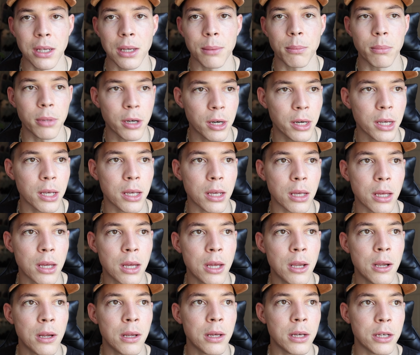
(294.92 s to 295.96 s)
a very
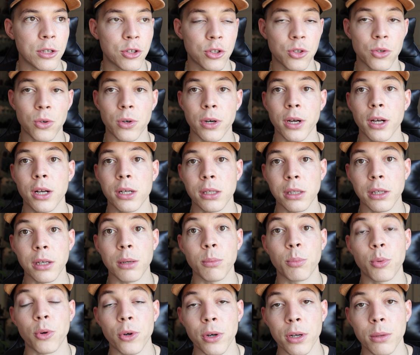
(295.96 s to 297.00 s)
historical and
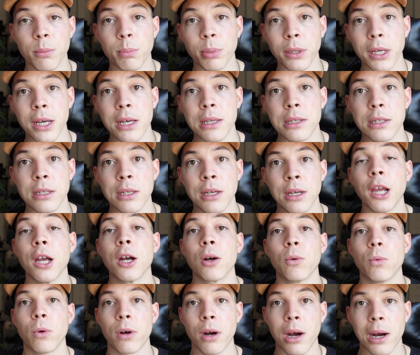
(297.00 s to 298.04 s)
important place
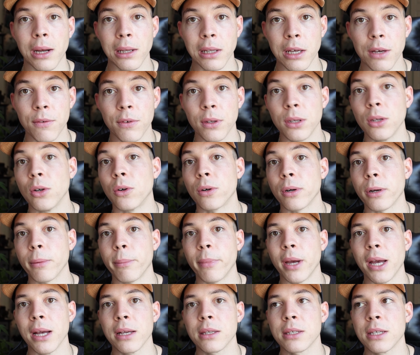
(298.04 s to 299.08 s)
here where I live in the Outer
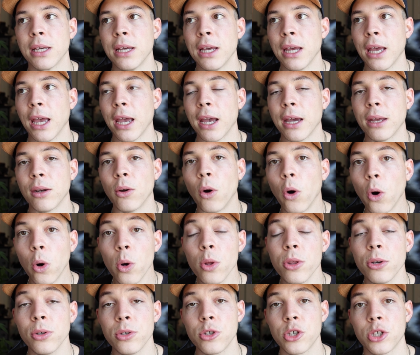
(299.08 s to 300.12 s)
Banks, and all
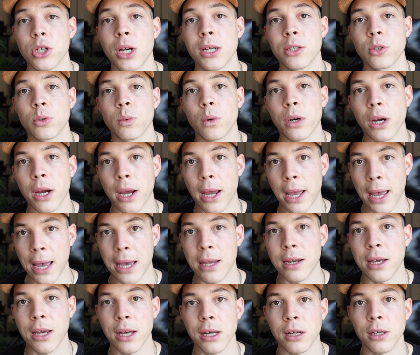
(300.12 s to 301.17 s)
those shots were
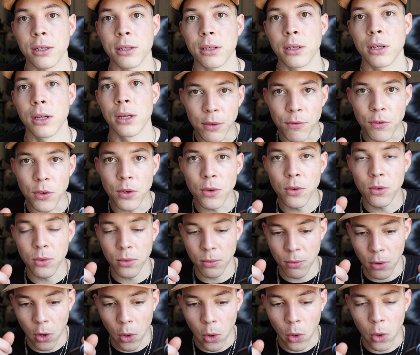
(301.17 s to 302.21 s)
handheld. If you
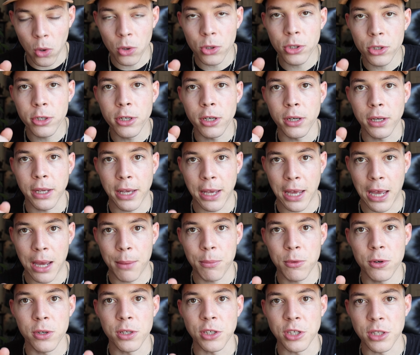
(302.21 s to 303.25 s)
hold your
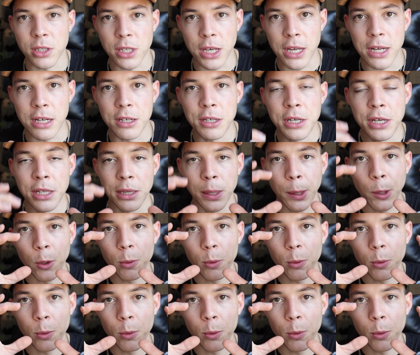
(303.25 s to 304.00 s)
camera still, there